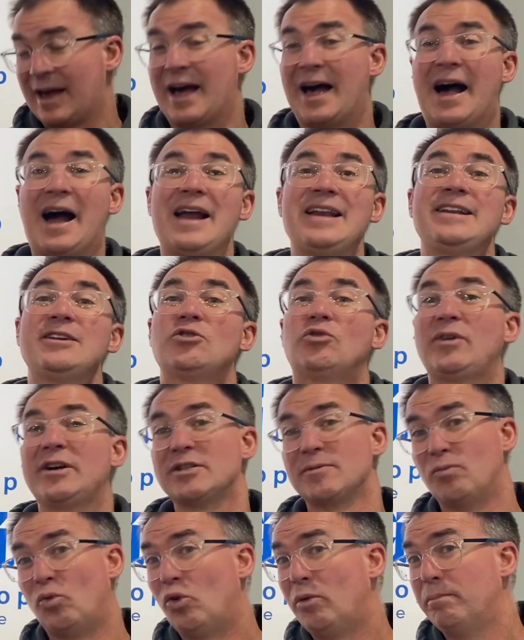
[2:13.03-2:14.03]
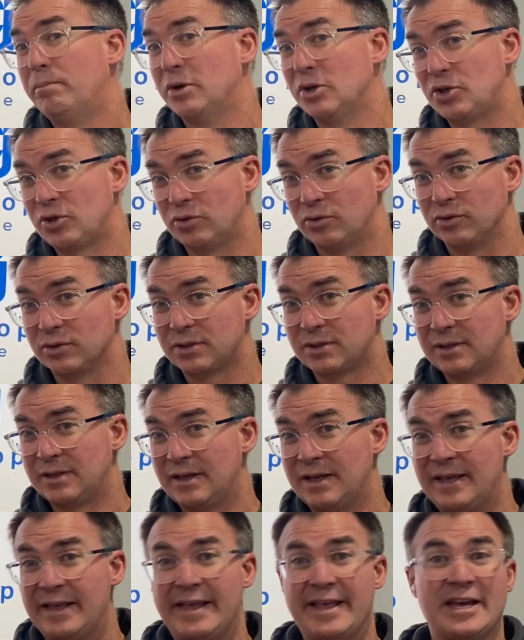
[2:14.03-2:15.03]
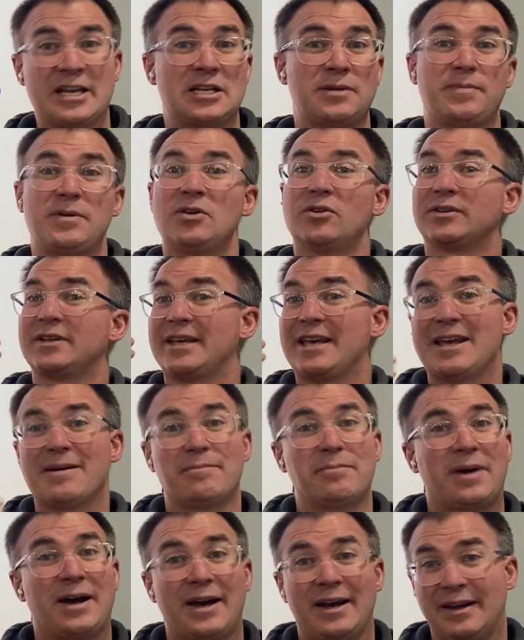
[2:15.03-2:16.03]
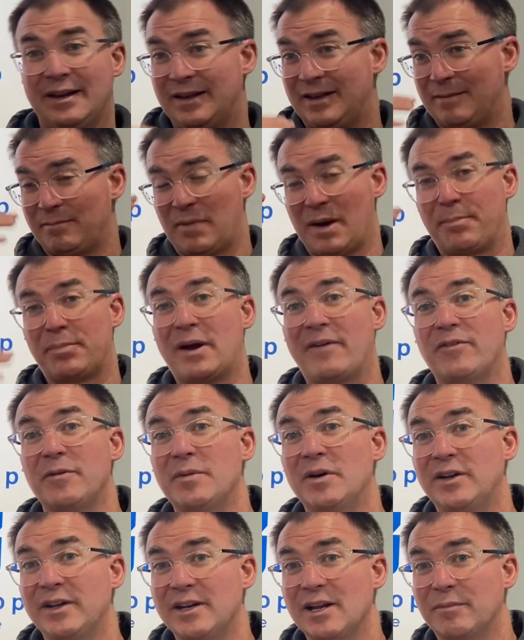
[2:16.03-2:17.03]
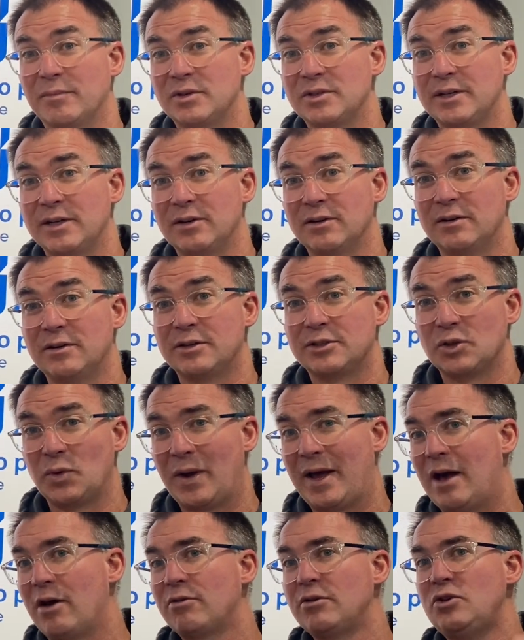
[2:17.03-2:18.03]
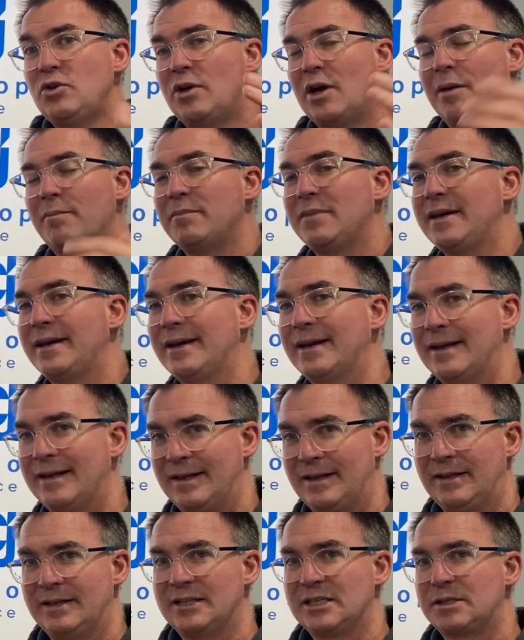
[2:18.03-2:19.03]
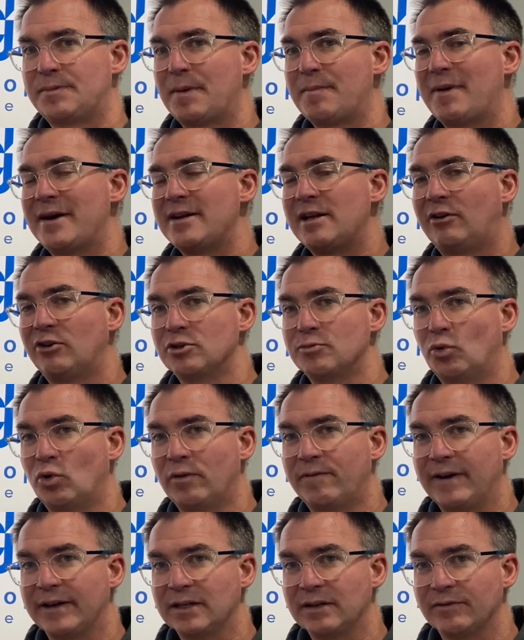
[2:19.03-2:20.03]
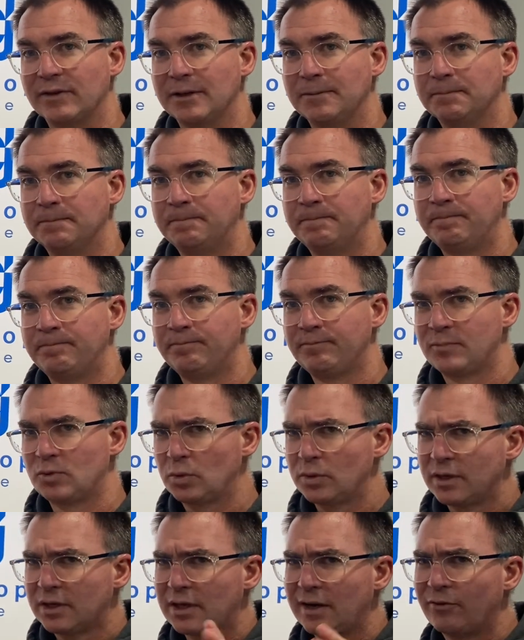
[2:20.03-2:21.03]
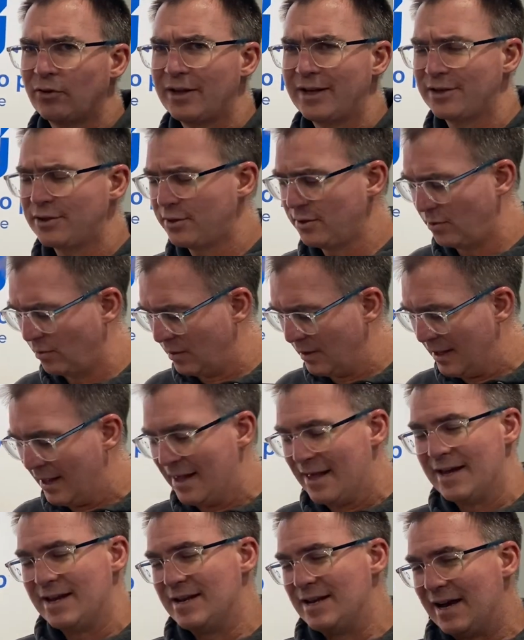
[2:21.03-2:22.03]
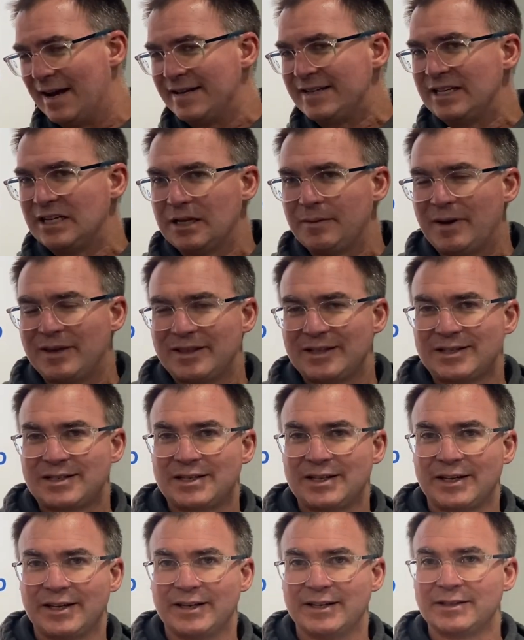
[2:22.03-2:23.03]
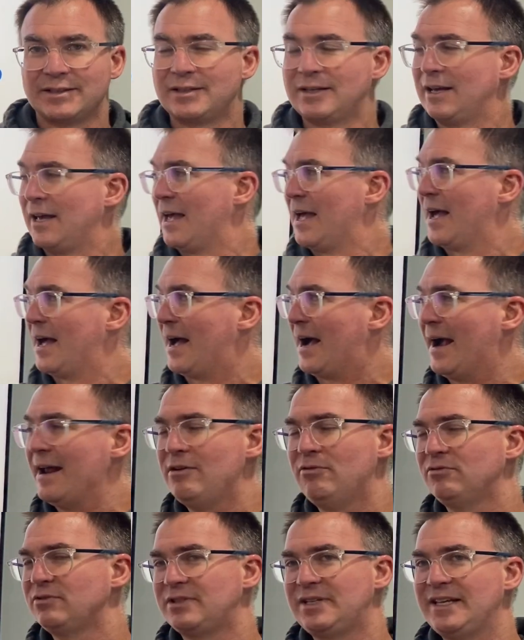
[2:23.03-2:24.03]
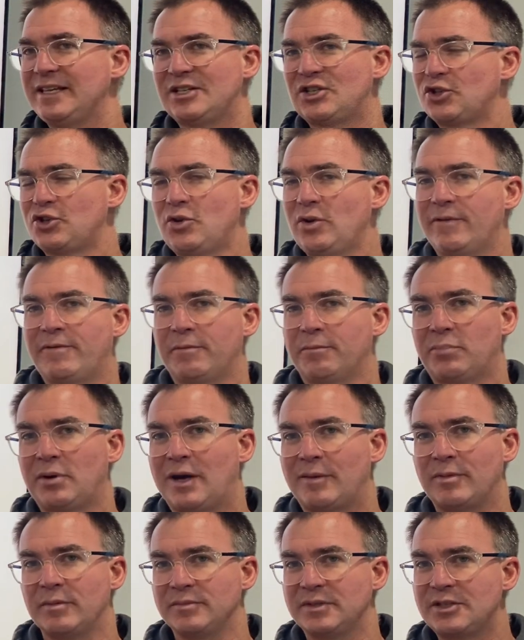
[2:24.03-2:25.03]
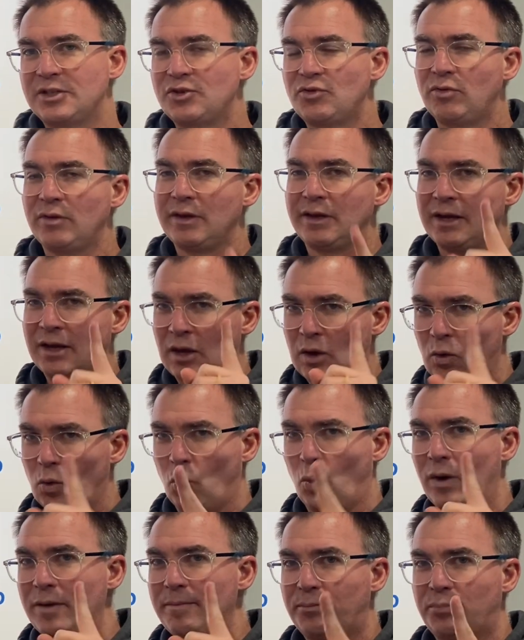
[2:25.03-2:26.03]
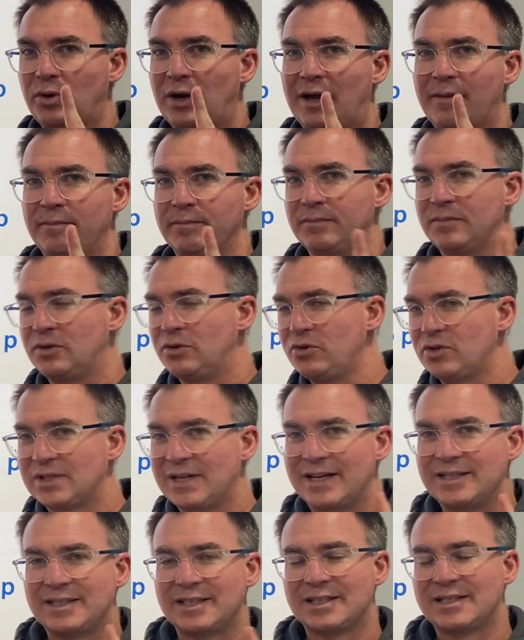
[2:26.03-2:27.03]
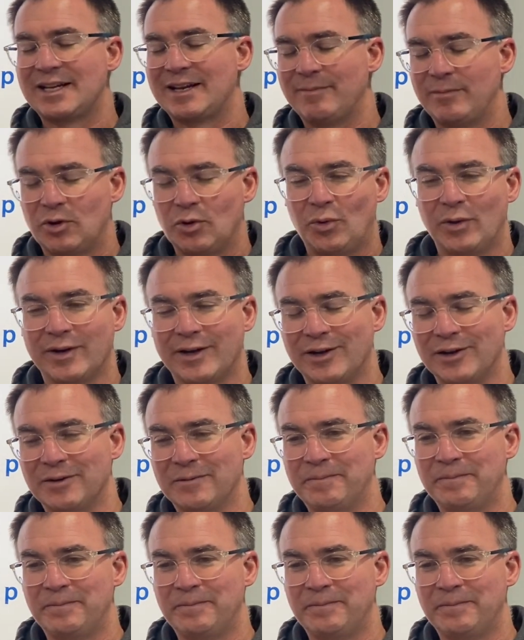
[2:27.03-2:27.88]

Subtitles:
I need to raise more bushels to be able to hit my profitability numbers here. So how can you help me spend my dollars more effectively? So we're going to cover that too. Nice thing about this thing is, I don't see this as two different problems. This is really one problem, two sides of the same coin here.